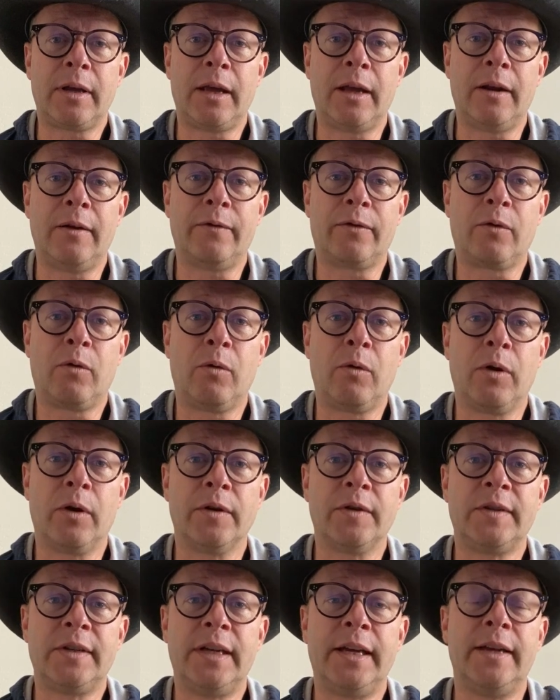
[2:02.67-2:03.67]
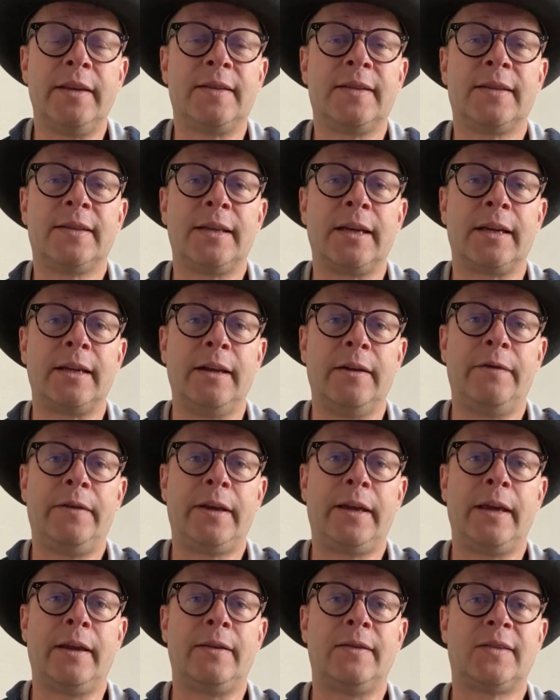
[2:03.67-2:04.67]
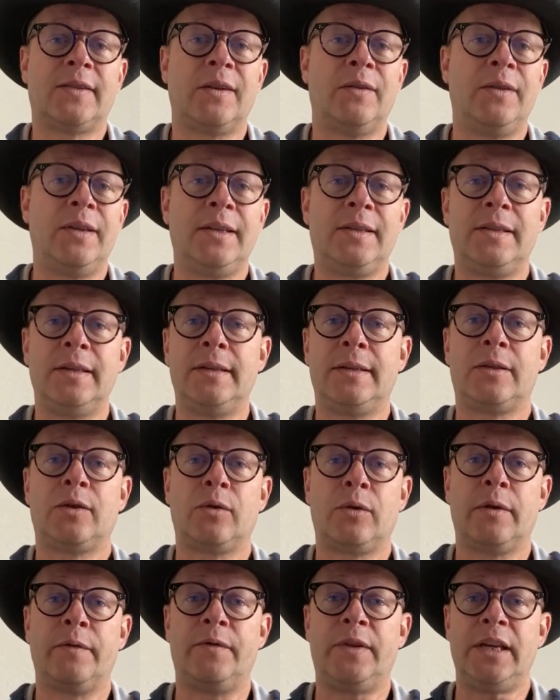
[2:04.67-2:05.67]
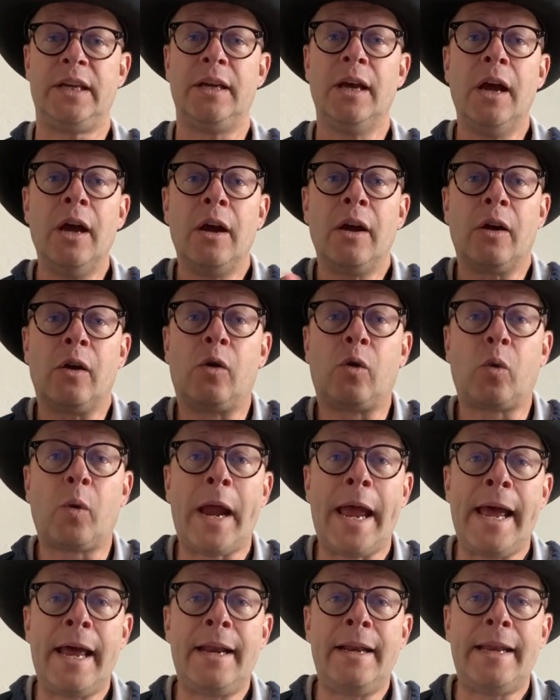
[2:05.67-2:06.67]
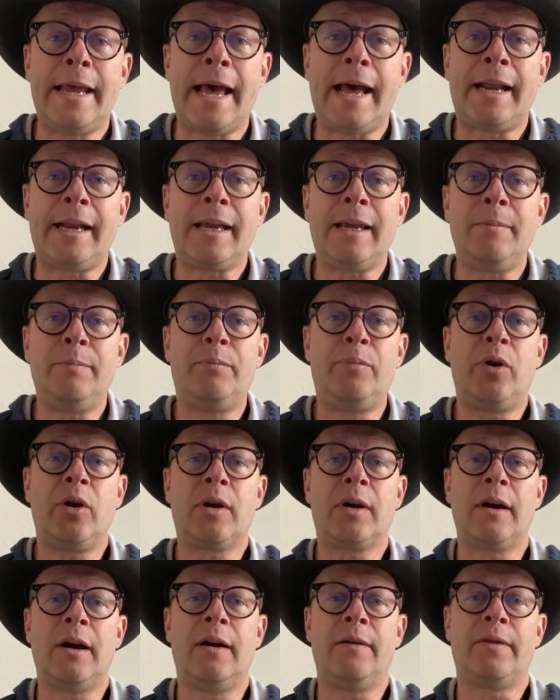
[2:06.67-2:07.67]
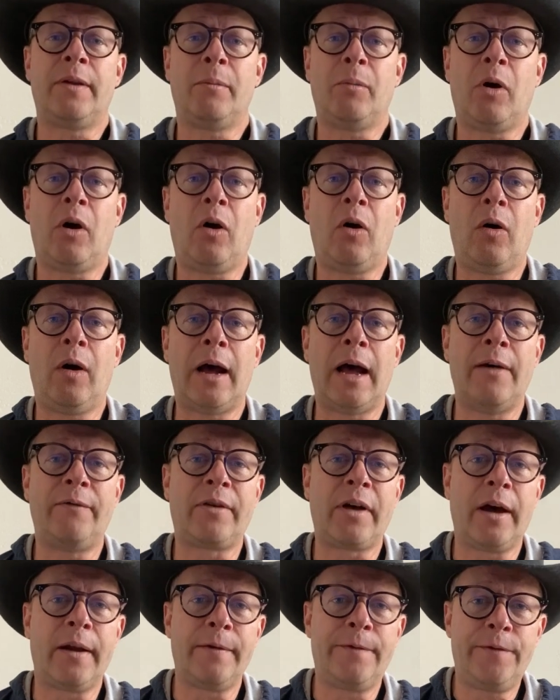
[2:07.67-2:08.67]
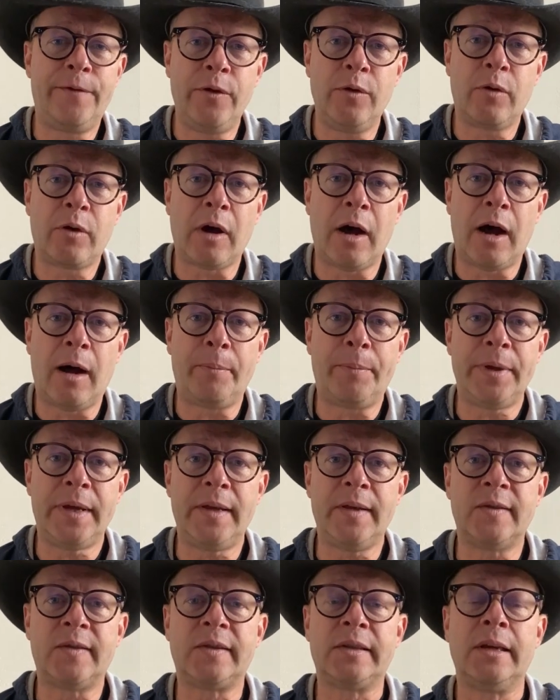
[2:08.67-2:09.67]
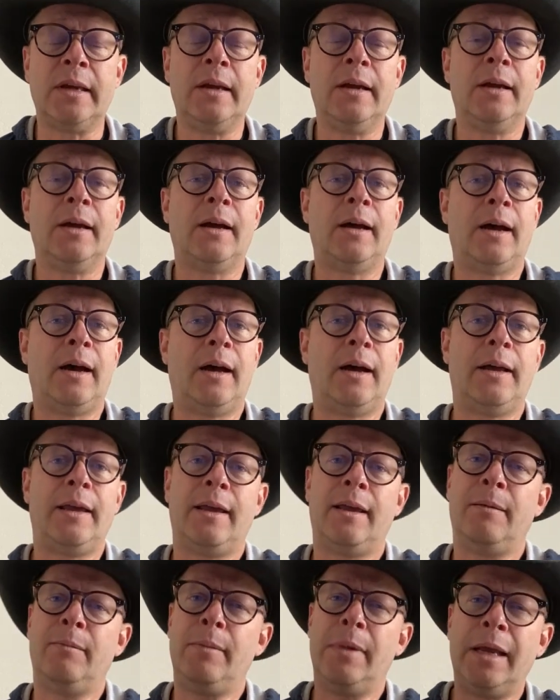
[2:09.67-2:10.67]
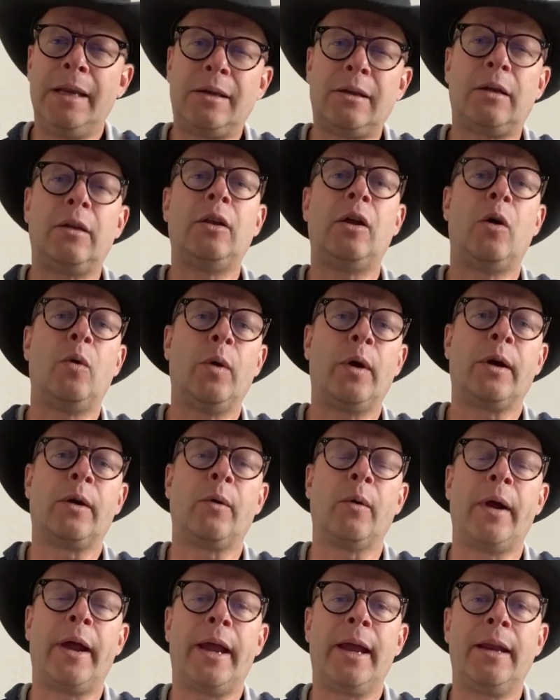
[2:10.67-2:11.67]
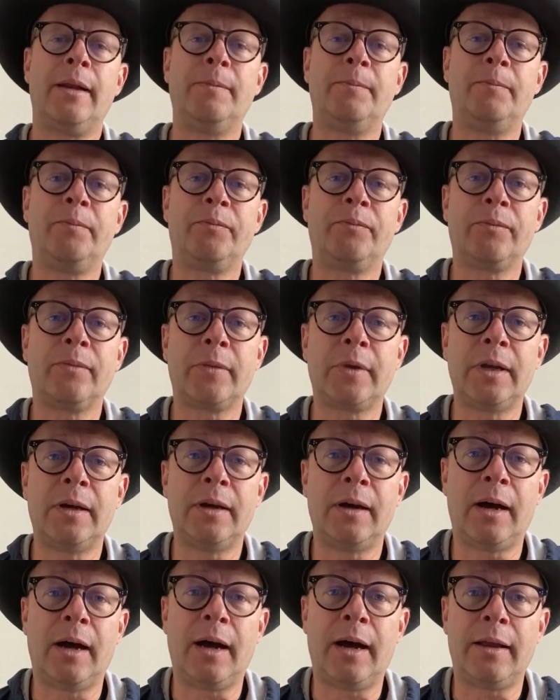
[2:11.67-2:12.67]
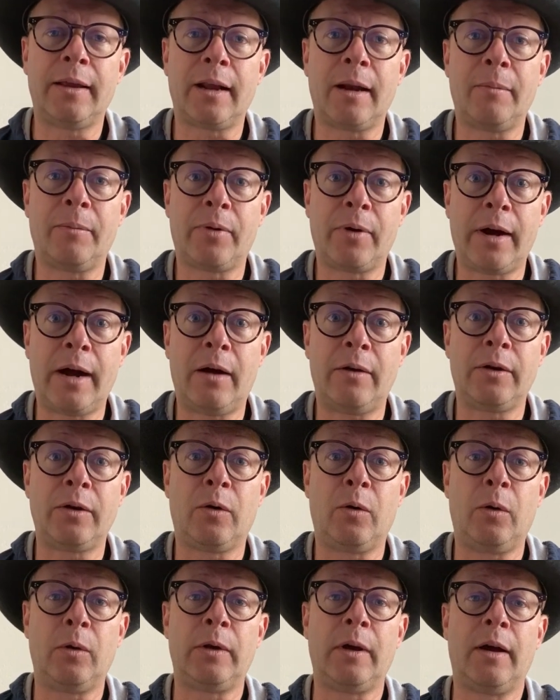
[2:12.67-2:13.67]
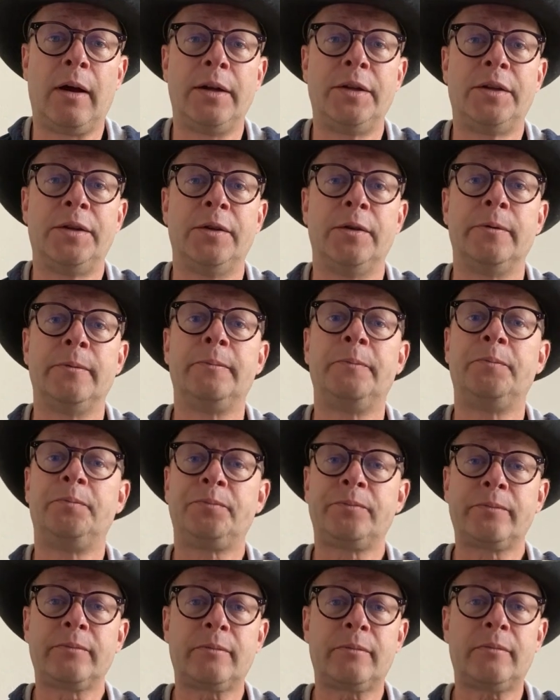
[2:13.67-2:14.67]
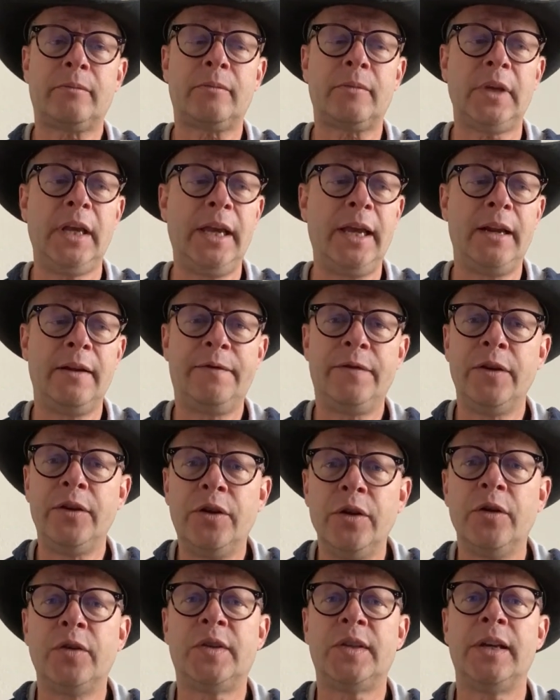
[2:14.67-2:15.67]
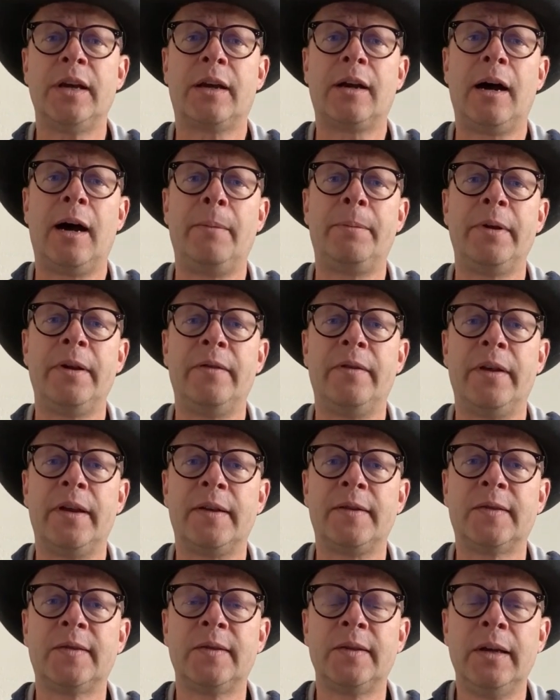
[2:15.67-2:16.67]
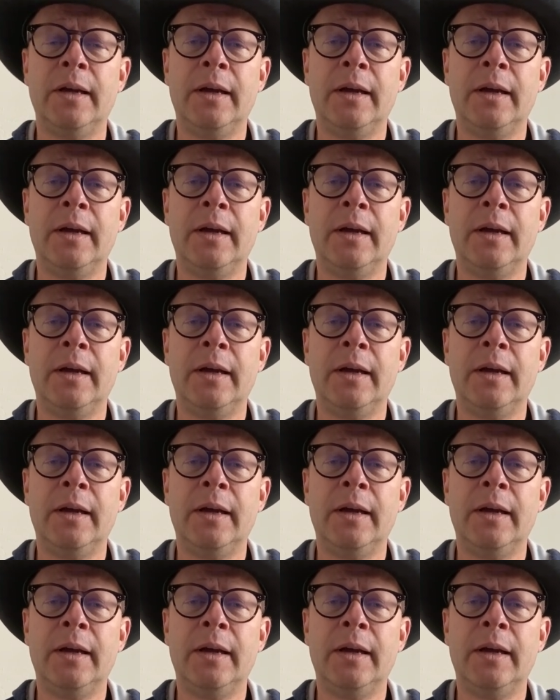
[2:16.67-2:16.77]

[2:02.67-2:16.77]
and of course, its significance. So this is sort of the granddaddy book of them all. I've got a few copies in mid to lower grade that I'm proud to hold on to. And if you do see a copy of this,